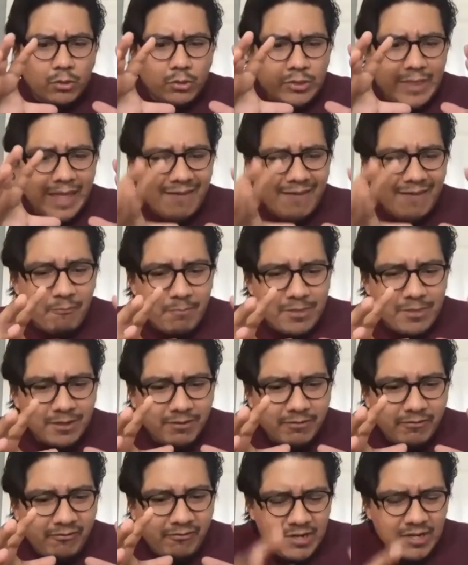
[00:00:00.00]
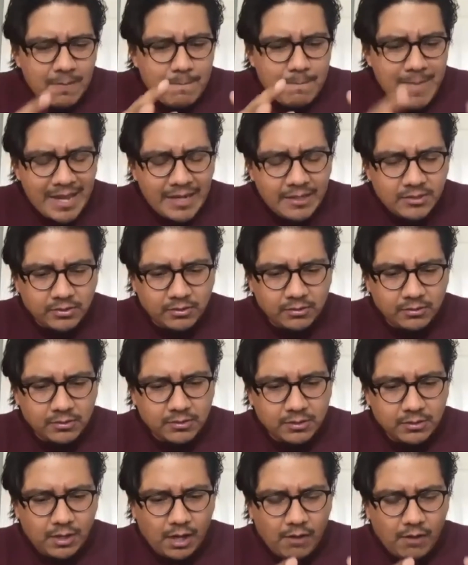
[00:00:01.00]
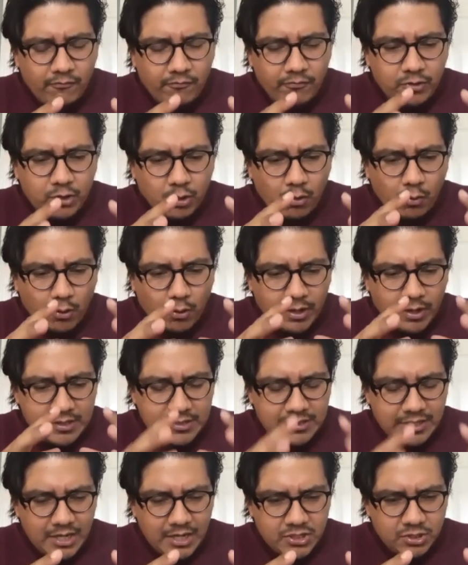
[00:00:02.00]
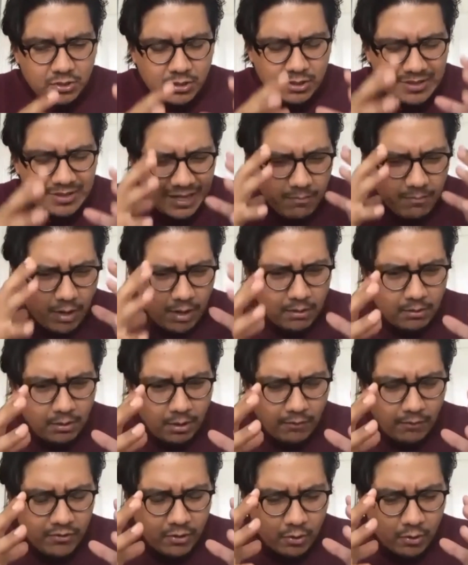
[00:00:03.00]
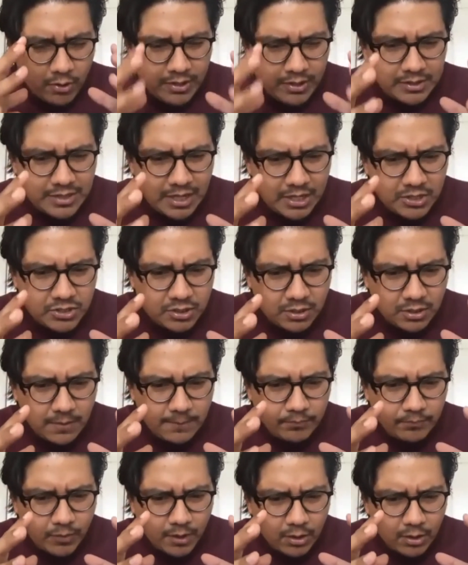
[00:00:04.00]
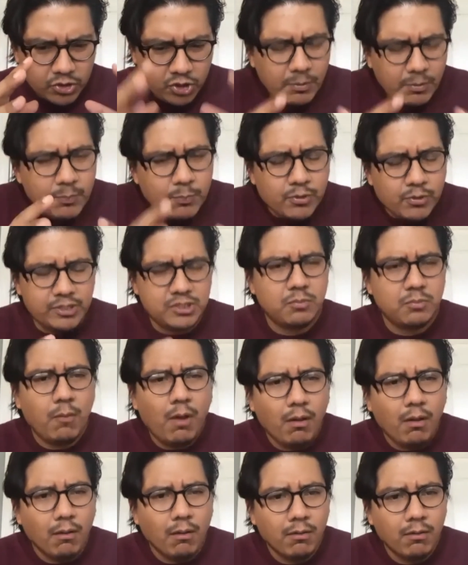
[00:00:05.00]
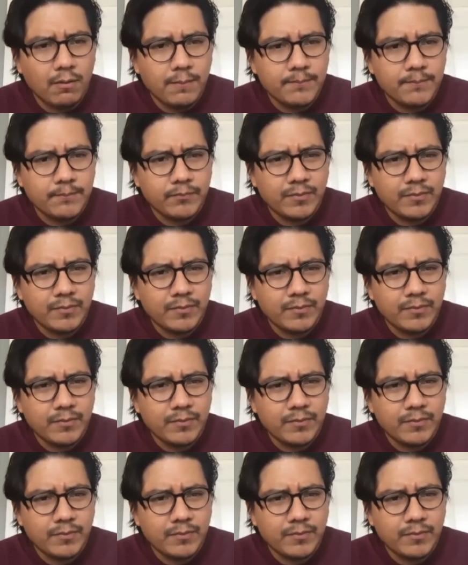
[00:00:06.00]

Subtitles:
The fundamental of your organization, the data model of your organization should be pretty small,